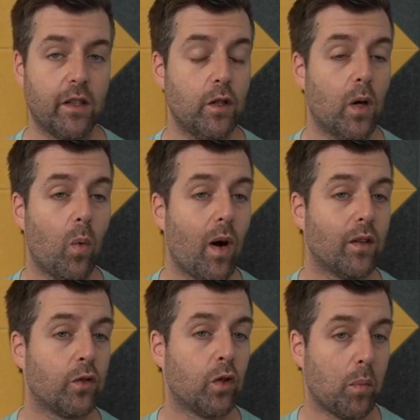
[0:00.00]
You don't want
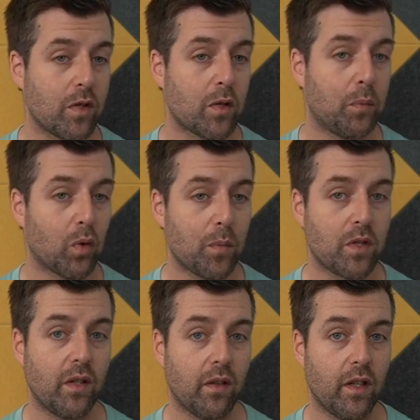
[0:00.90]
so much
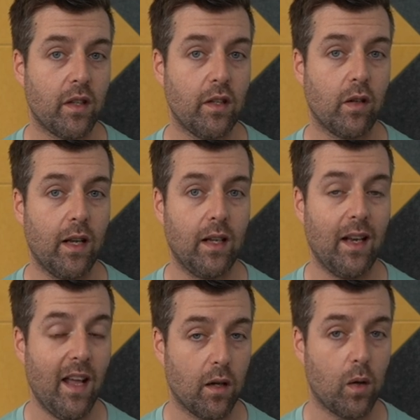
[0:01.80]
absorption area that you're getting an
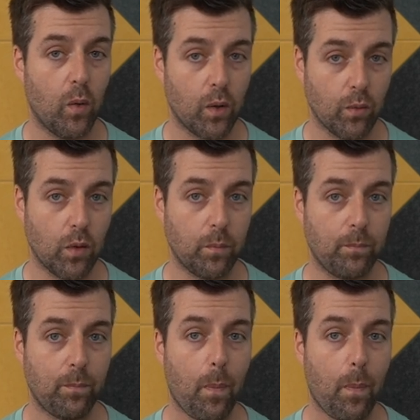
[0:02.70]
anechoic room,